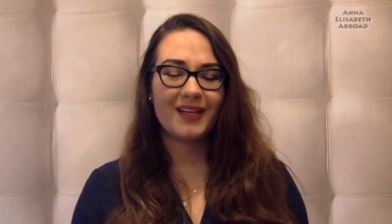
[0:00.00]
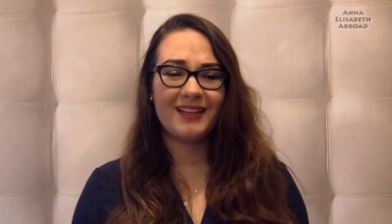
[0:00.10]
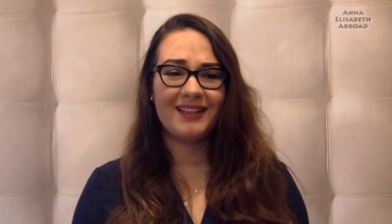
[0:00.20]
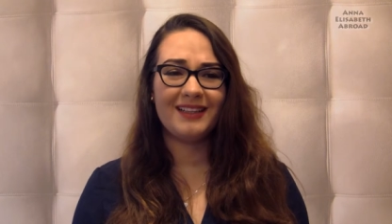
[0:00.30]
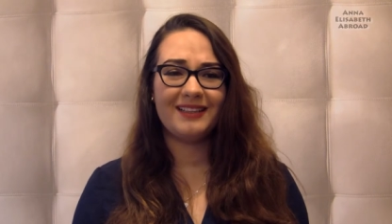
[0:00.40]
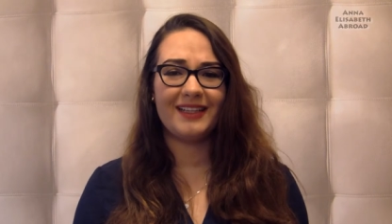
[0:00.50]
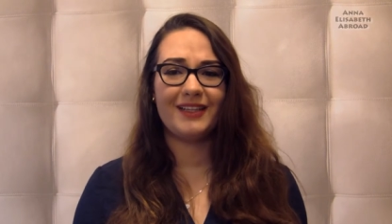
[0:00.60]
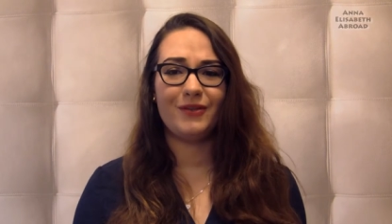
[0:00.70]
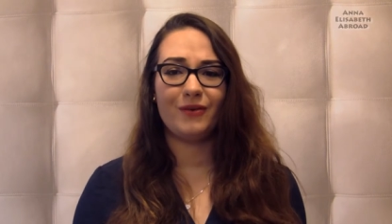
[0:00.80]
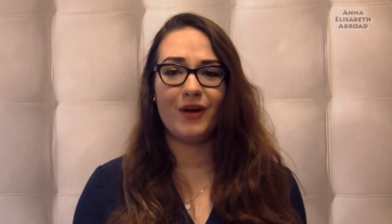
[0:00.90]
uh,
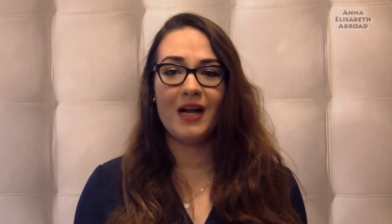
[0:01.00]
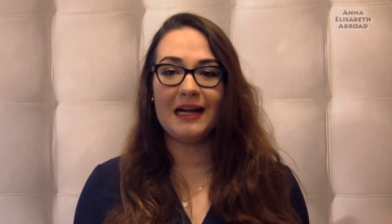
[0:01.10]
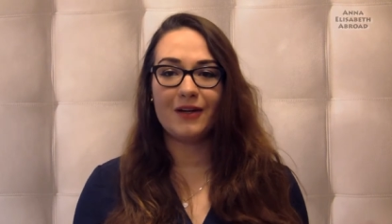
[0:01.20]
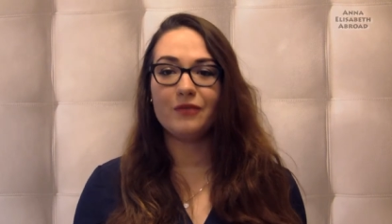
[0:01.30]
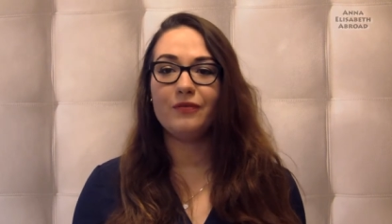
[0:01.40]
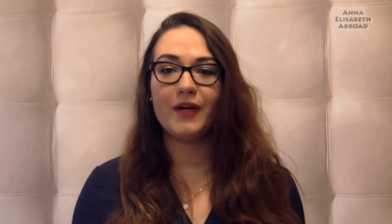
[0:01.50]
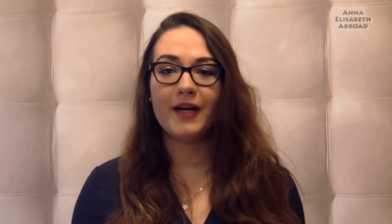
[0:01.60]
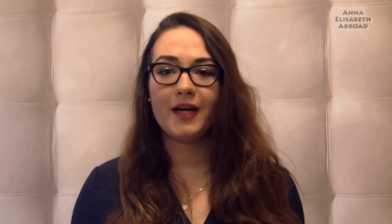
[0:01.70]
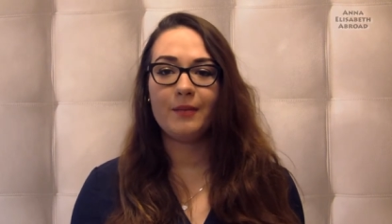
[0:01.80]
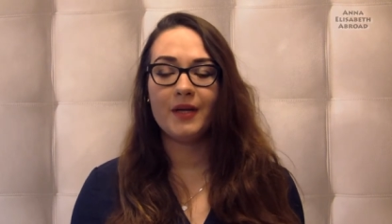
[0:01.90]
like, you know,
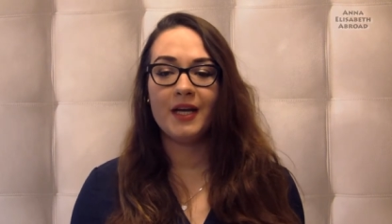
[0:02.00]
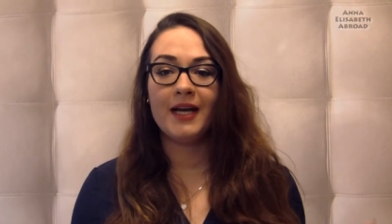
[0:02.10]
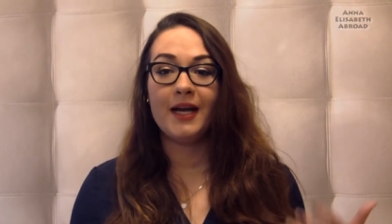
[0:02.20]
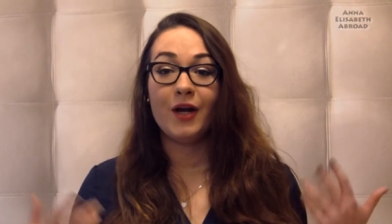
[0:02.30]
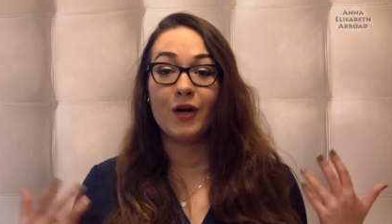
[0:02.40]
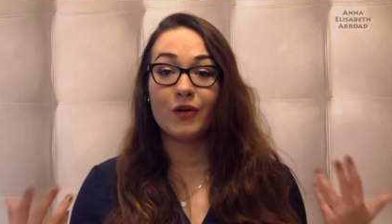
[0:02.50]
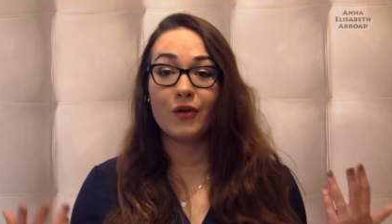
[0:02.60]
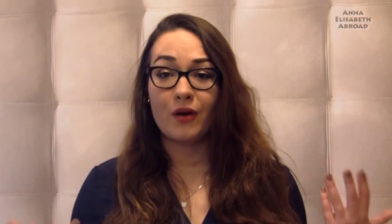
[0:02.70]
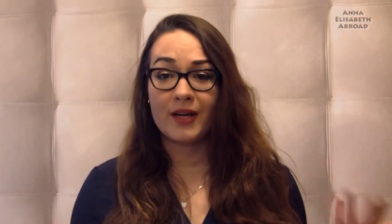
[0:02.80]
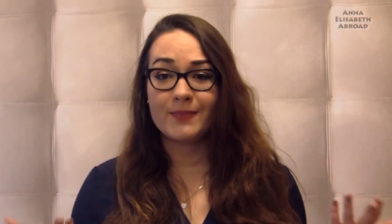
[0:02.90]
confirm
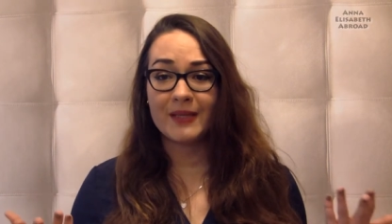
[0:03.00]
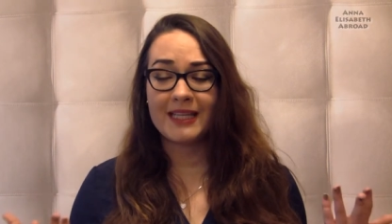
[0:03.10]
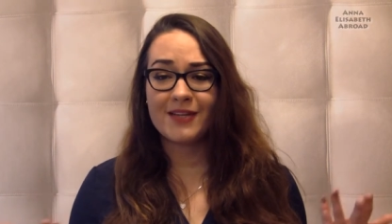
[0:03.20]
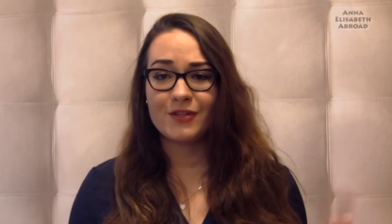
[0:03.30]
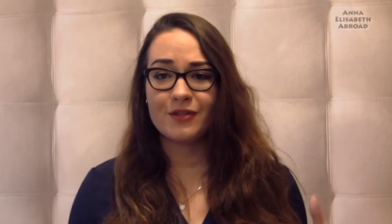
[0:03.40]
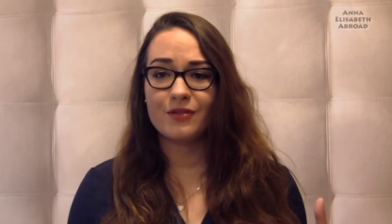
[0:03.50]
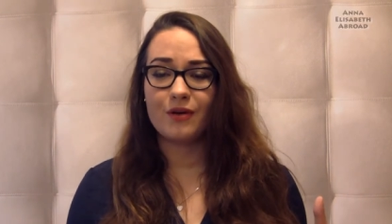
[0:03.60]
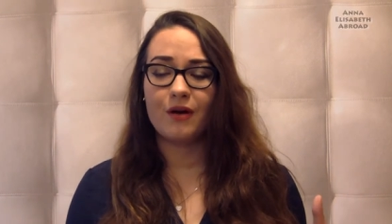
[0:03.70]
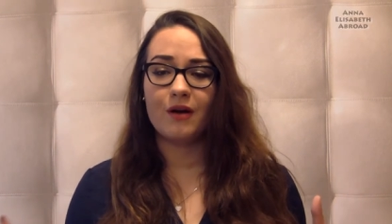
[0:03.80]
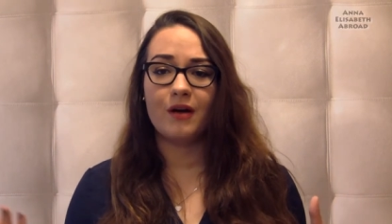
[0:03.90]
your expectations
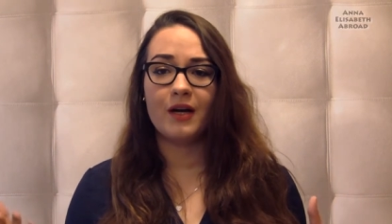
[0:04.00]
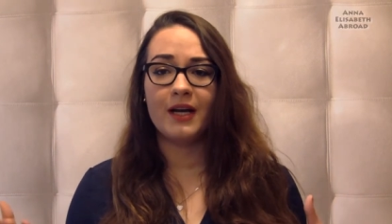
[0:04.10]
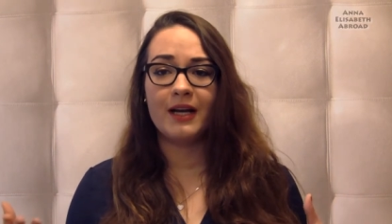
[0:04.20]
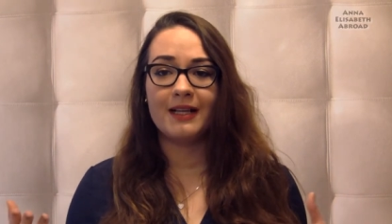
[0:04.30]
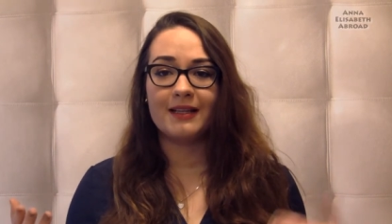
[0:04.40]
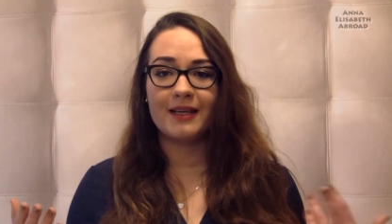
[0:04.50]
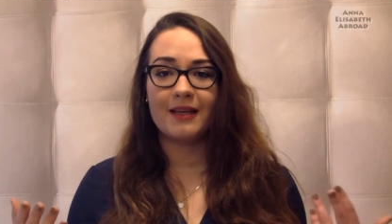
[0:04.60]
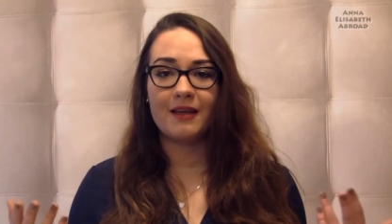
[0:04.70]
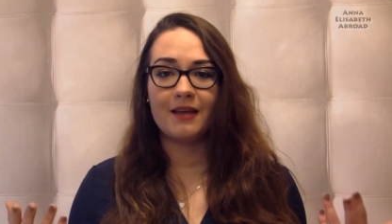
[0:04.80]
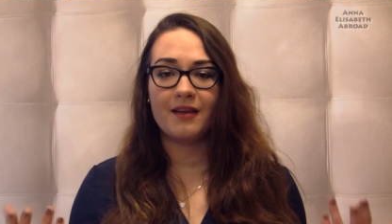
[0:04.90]
or,
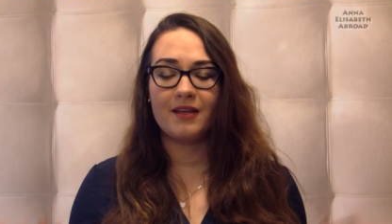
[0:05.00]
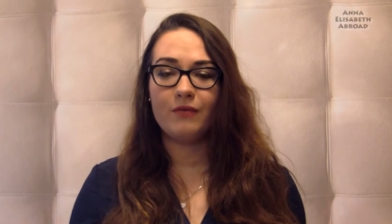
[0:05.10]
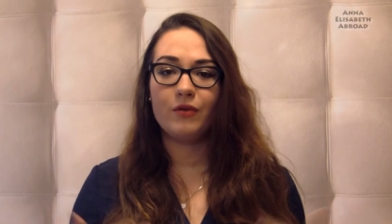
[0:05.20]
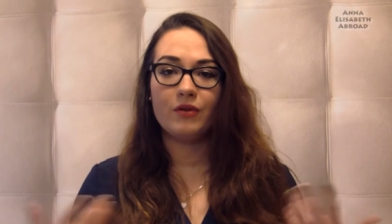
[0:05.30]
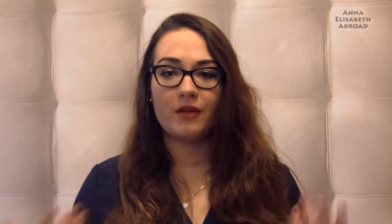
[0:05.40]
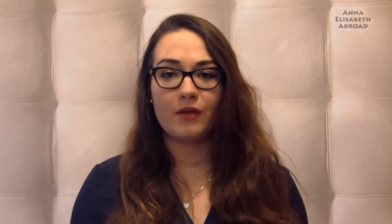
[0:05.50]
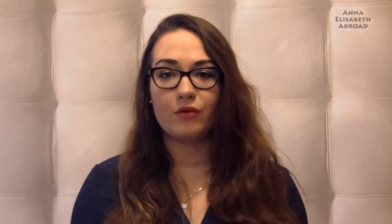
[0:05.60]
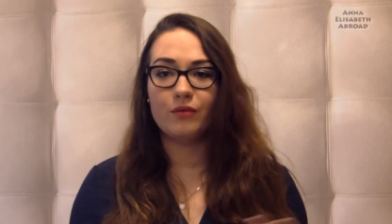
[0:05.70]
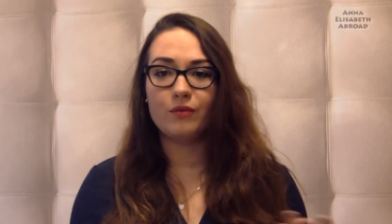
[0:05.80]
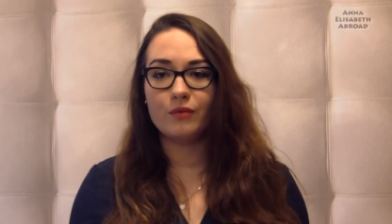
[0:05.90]
like, give you
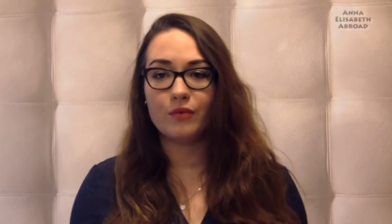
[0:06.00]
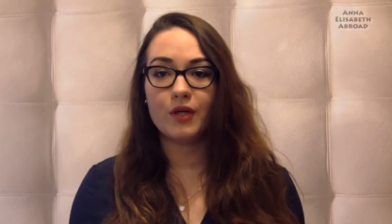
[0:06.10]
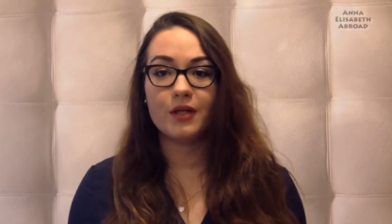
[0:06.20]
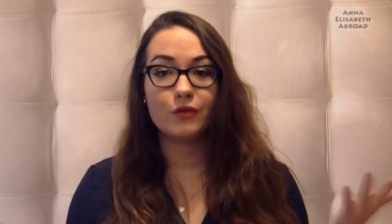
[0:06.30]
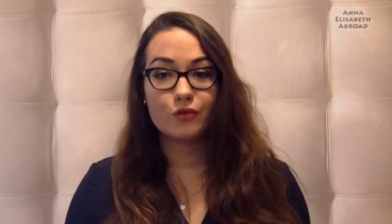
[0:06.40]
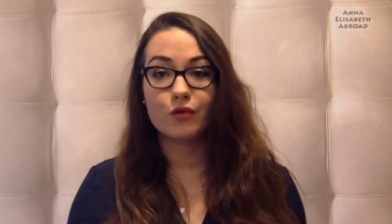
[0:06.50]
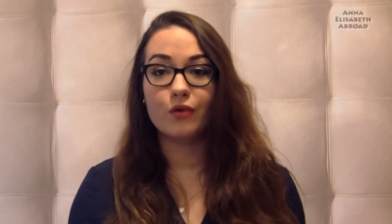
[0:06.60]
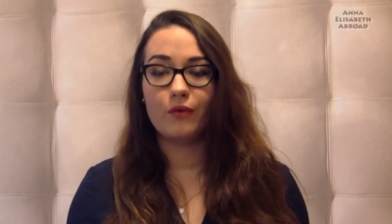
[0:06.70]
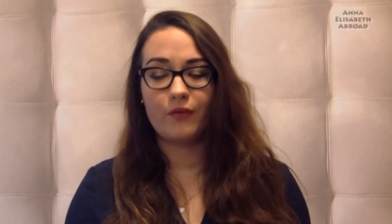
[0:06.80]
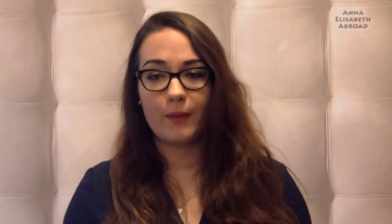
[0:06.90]
the real
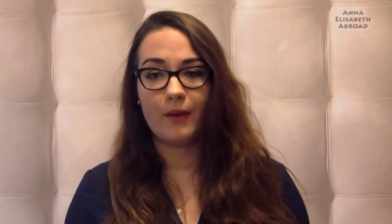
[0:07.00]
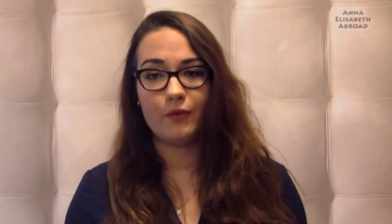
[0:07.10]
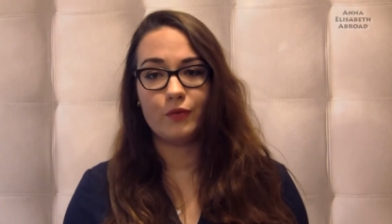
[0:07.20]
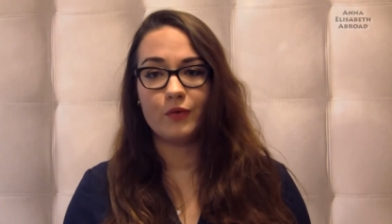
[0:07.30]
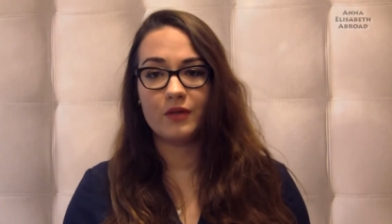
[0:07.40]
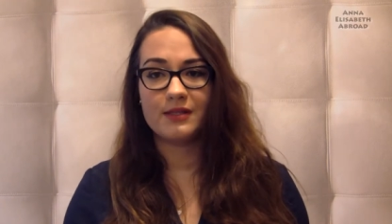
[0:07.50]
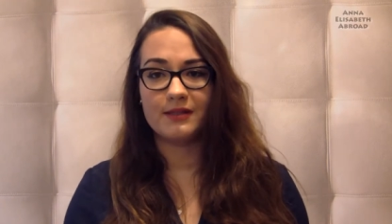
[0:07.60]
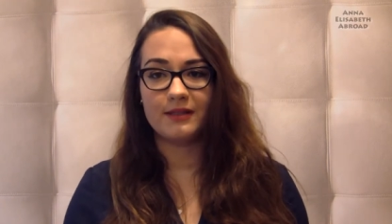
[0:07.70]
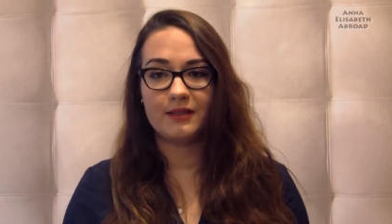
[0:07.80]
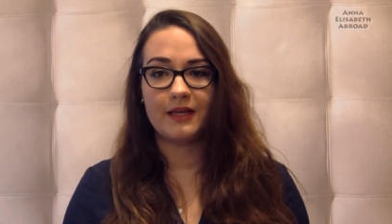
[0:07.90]
truth about what is
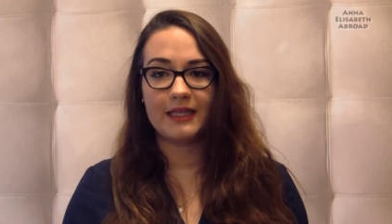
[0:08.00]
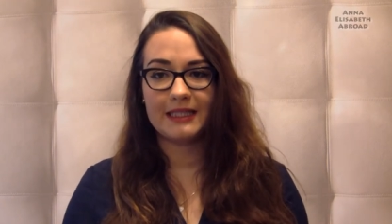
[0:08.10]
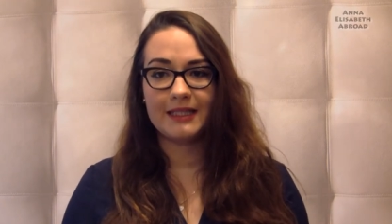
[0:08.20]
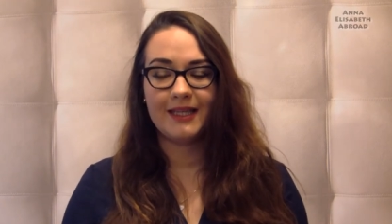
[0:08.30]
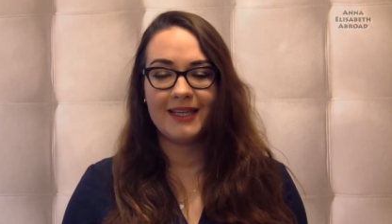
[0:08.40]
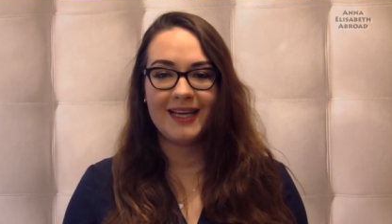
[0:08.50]
it like.